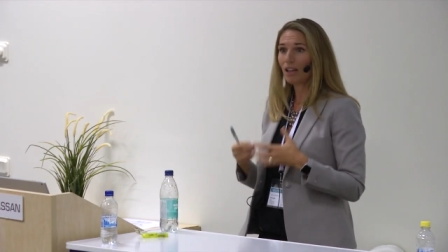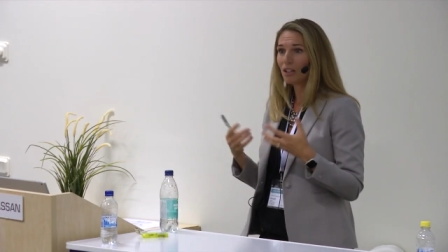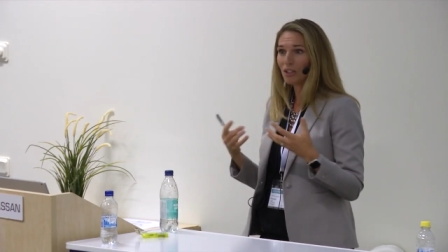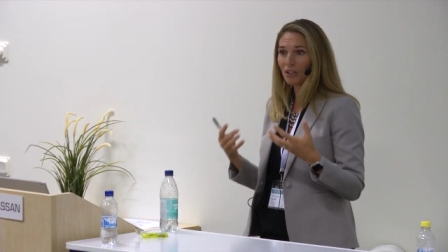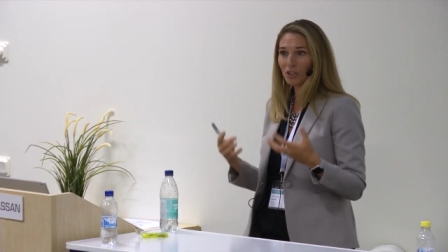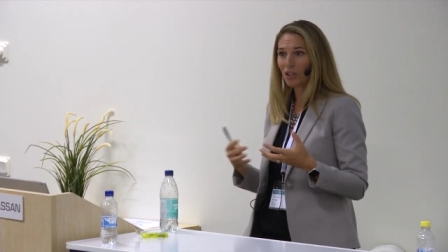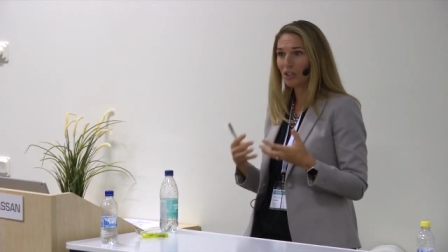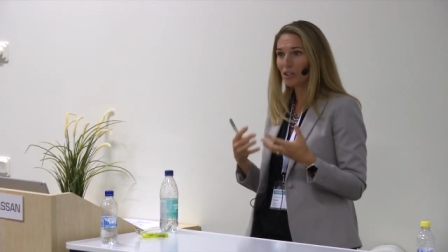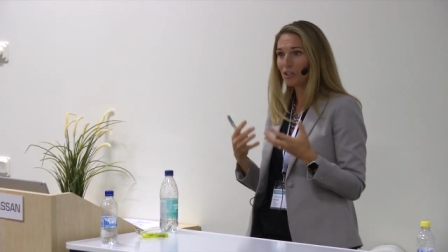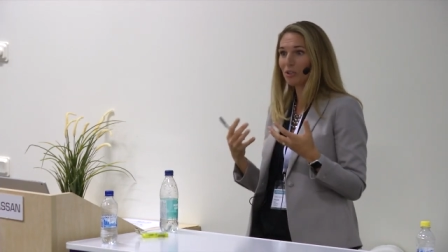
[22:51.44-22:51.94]
else
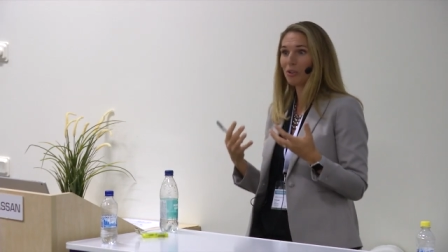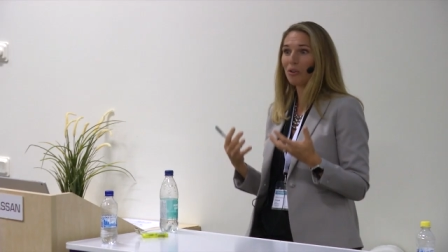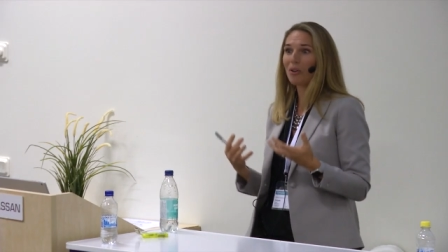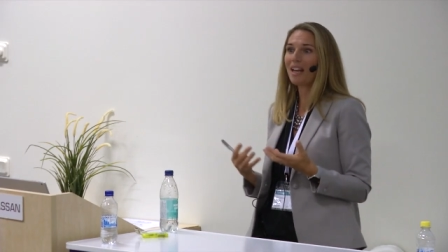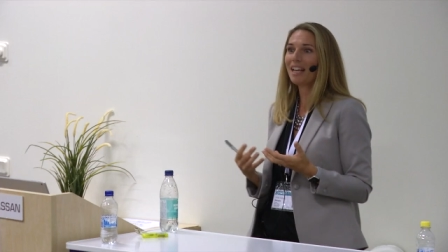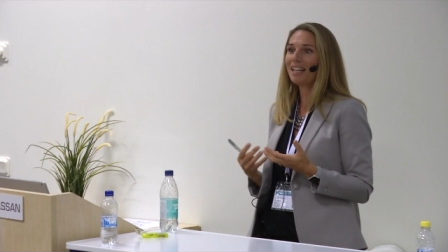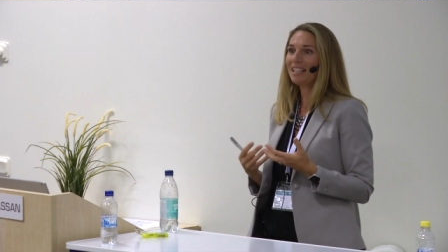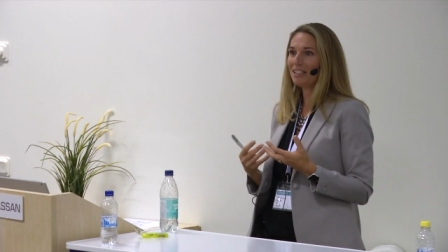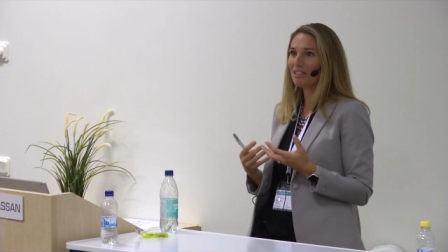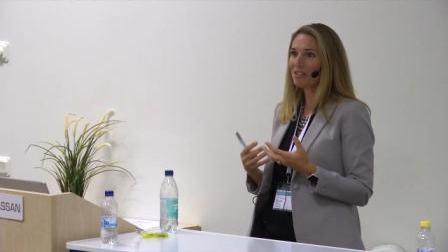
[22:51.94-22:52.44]
but just
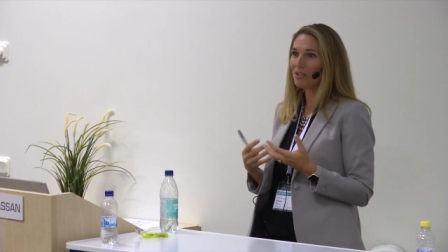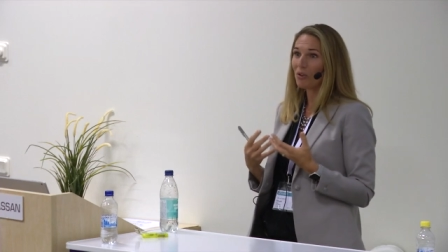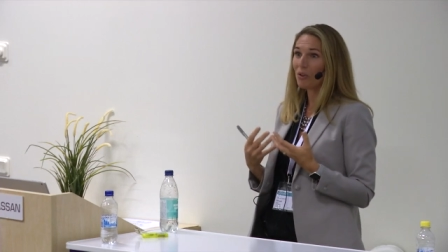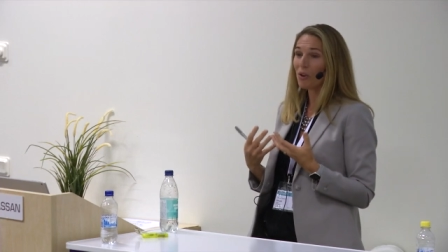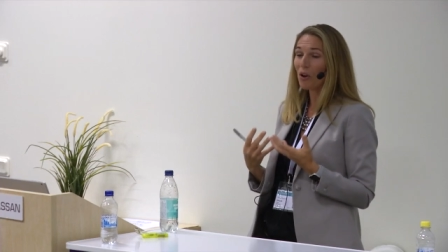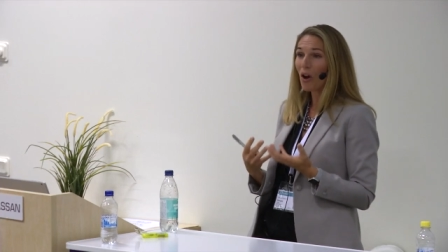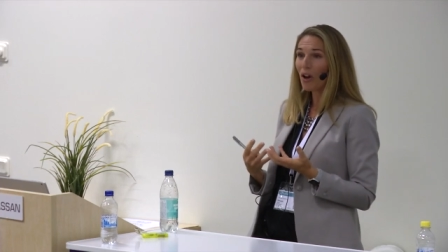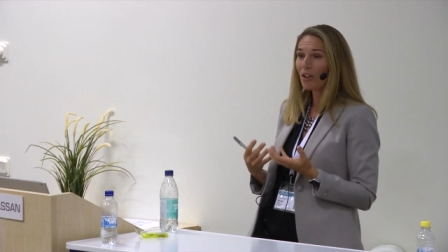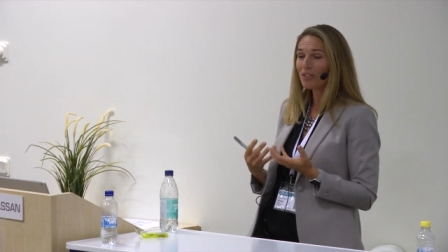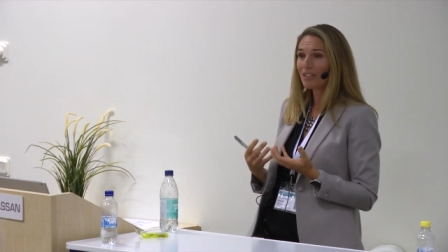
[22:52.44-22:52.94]
creating your own
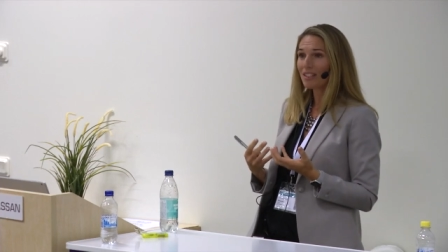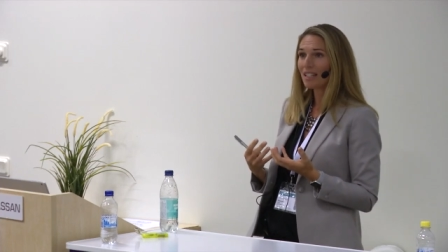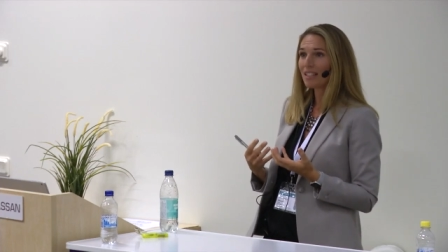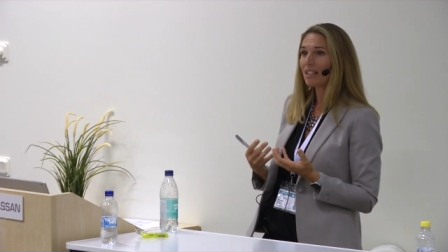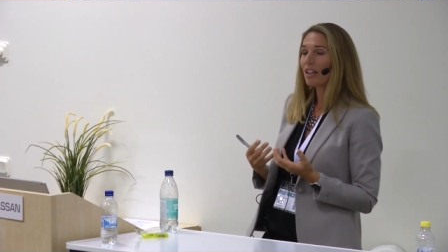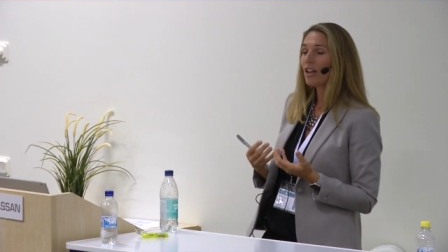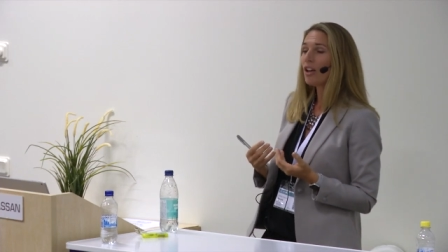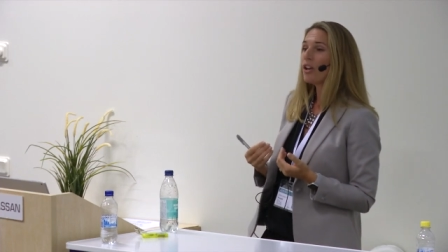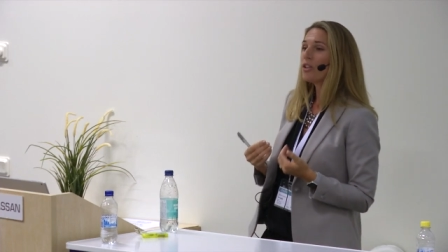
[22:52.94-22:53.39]
content.